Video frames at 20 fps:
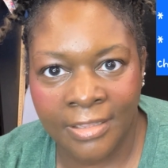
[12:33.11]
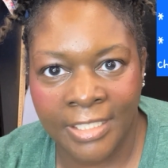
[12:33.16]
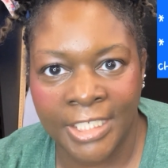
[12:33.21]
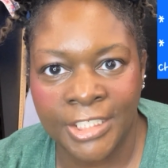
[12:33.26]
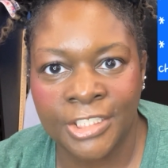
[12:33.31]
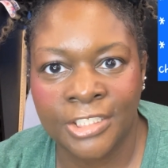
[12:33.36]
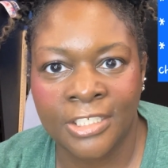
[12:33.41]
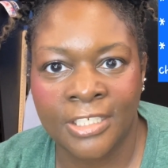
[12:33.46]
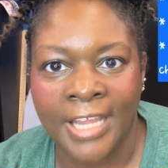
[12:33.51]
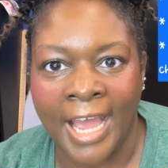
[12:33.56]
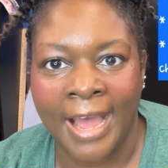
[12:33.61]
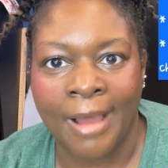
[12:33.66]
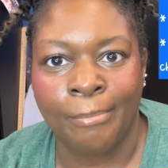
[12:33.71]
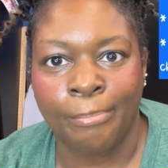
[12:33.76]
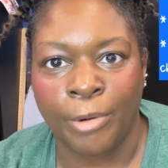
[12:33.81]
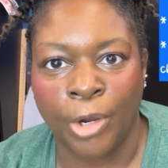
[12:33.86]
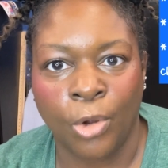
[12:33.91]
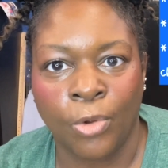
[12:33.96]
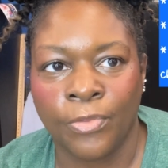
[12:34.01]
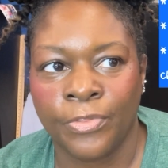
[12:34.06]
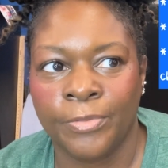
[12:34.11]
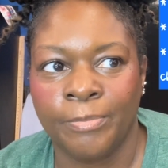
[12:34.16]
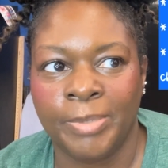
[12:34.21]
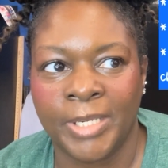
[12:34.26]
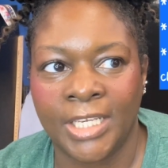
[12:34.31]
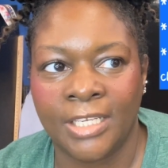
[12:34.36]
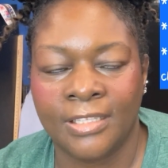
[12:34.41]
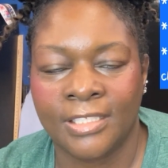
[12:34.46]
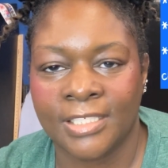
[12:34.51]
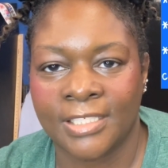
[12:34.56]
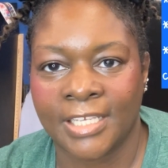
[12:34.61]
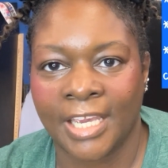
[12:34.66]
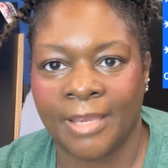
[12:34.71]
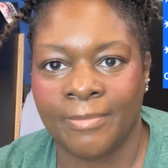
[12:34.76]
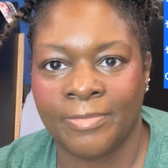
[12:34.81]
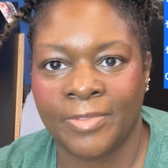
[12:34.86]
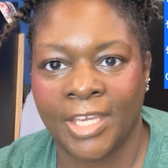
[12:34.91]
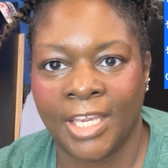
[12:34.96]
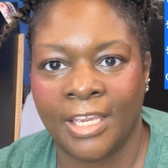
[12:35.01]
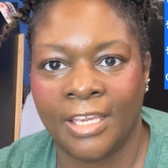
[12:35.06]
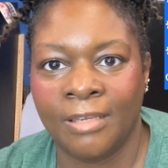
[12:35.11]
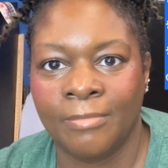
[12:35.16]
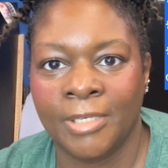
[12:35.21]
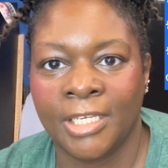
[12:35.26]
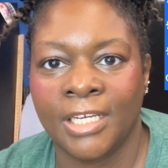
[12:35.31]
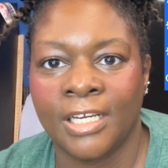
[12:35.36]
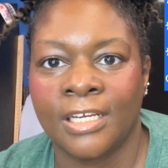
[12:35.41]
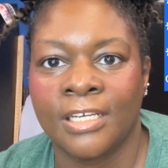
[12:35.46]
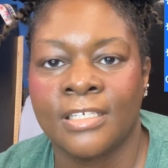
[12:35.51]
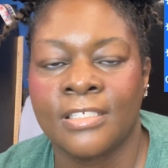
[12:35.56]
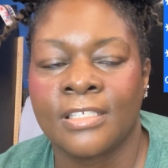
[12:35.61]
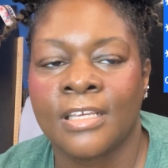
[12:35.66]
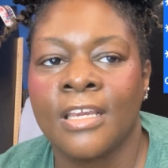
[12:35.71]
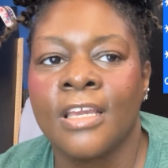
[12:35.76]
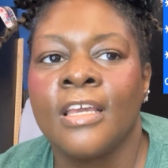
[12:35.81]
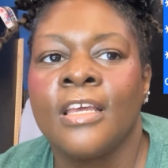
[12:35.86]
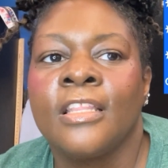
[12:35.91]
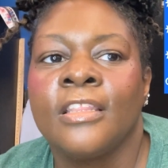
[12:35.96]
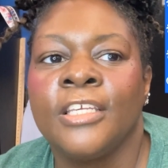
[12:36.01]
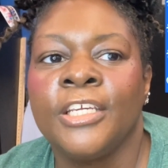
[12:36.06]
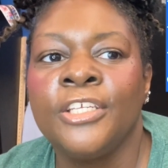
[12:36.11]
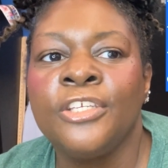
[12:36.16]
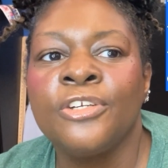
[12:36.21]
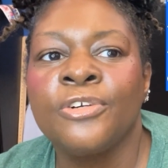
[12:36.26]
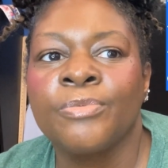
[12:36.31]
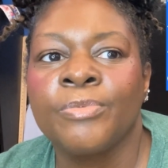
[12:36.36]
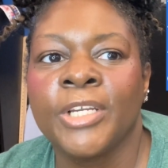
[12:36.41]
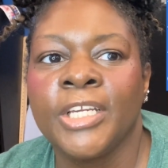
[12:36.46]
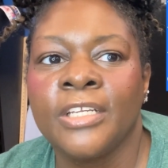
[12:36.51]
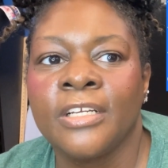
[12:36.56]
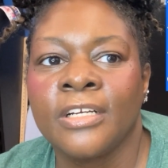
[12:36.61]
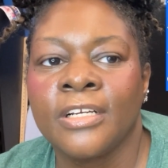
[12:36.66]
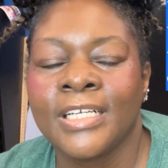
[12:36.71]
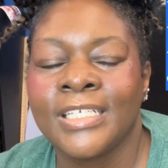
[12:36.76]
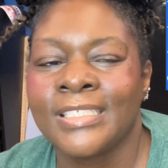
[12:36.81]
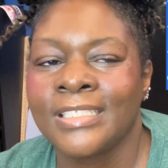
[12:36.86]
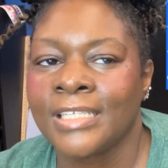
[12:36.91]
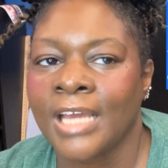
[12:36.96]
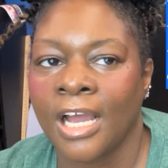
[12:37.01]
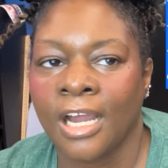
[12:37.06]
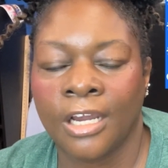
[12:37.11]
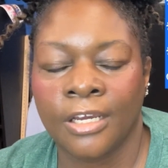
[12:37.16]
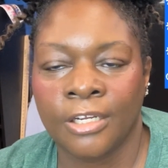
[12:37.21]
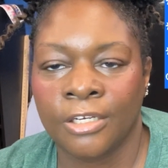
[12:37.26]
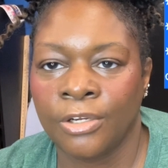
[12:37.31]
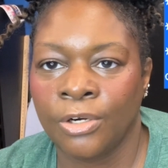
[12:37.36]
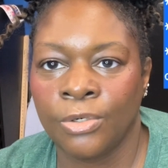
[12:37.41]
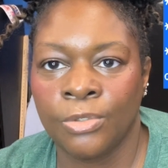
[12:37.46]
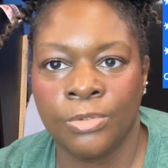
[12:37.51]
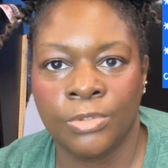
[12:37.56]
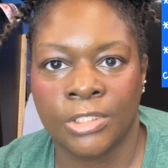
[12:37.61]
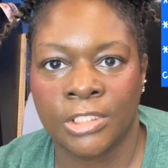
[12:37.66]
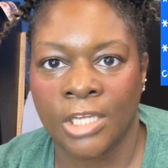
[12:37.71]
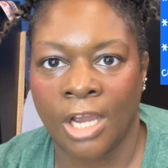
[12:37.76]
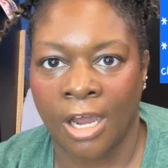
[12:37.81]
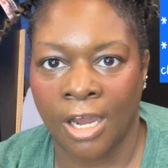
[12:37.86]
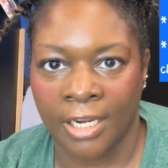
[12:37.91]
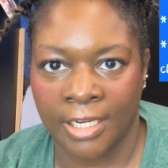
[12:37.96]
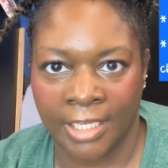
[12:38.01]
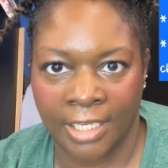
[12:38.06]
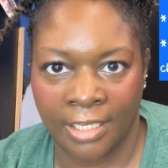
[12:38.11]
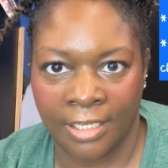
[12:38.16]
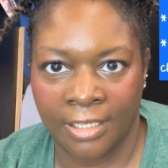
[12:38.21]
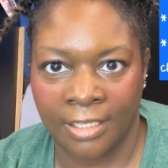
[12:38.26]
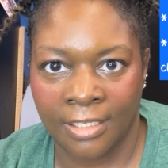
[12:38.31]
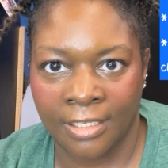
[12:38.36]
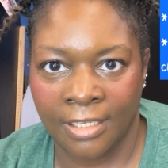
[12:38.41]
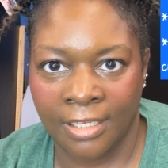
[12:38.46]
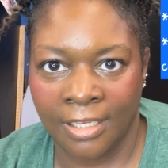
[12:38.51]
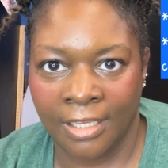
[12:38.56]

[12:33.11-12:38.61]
They should not both be the same thing because then your reader is not going to know who's talking.